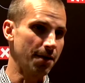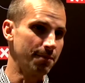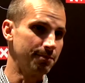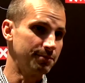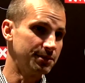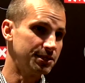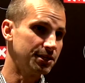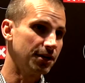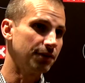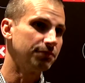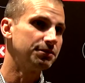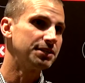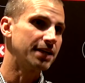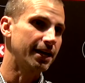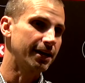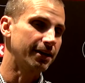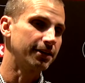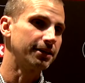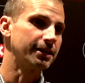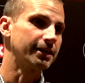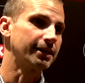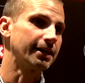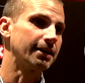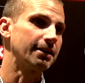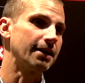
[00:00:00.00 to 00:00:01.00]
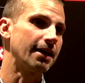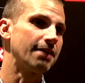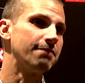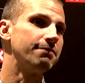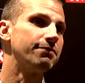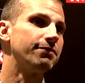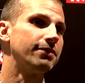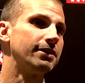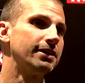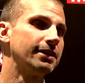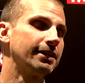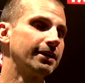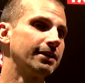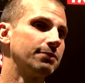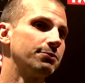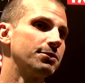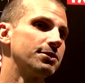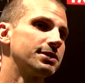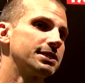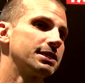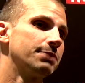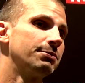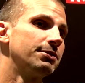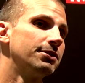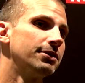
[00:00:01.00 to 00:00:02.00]
dovetailing and fitting in
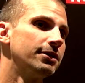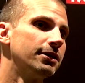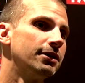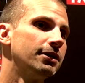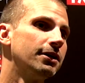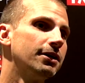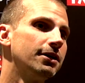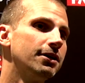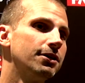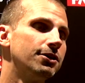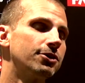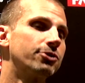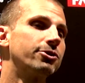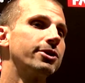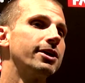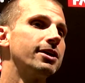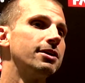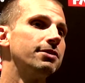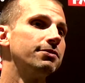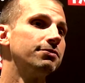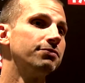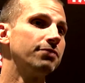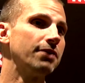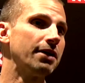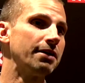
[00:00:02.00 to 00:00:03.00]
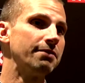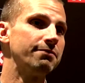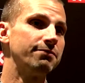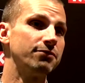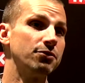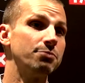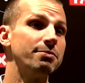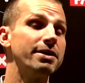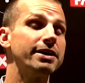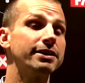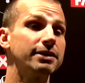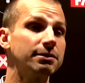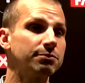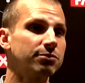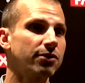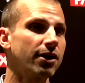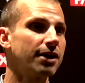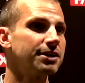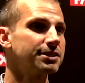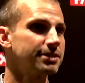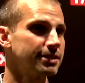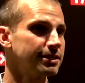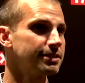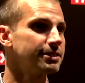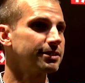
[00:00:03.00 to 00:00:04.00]
with some of the creative and filmmaking
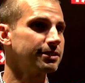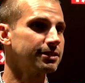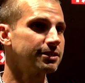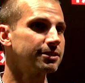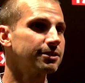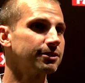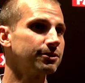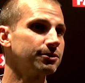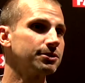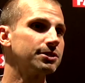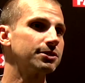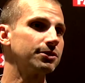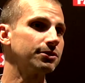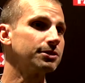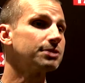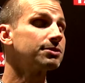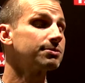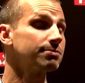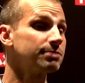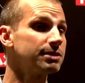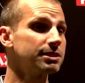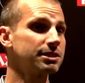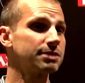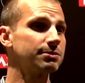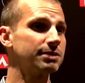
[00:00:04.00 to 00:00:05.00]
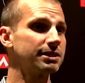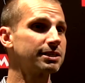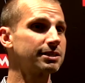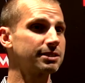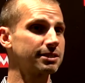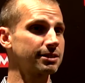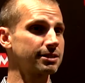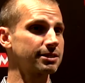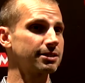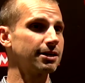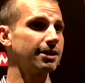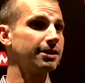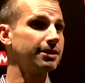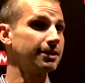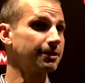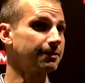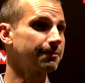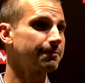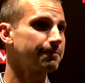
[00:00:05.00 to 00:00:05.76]
processes too. So it's exciting.